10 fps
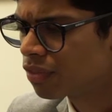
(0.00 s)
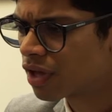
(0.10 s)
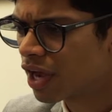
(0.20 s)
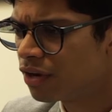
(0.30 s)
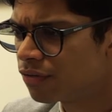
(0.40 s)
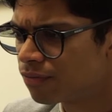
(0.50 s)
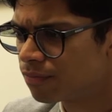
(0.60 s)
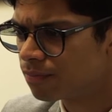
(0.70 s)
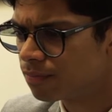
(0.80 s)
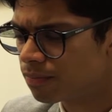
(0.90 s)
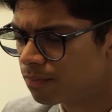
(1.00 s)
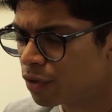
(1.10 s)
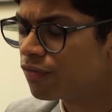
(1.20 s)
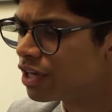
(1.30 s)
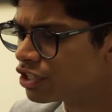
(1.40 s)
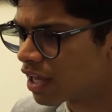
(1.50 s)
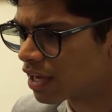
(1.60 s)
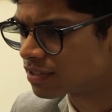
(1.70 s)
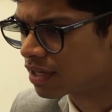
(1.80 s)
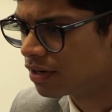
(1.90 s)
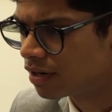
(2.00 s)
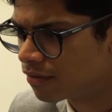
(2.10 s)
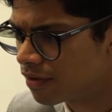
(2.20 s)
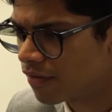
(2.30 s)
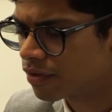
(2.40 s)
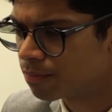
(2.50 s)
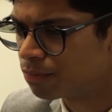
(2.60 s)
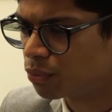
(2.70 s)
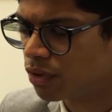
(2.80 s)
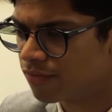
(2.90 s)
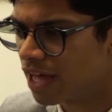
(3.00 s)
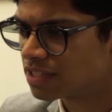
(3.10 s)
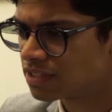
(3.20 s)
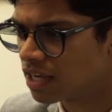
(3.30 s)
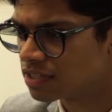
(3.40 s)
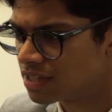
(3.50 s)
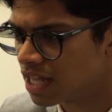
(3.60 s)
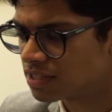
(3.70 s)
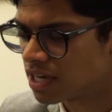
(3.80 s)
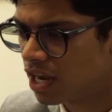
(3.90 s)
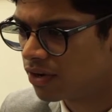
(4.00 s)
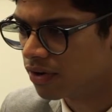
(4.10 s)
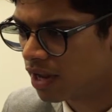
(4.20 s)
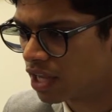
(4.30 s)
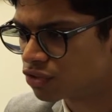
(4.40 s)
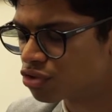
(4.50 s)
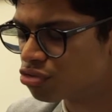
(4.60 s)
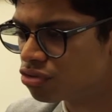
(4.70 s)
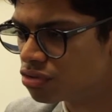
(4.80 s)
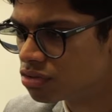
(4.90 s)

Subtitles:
kind of privilege, like I said, of having a pool of that size and that standard at school?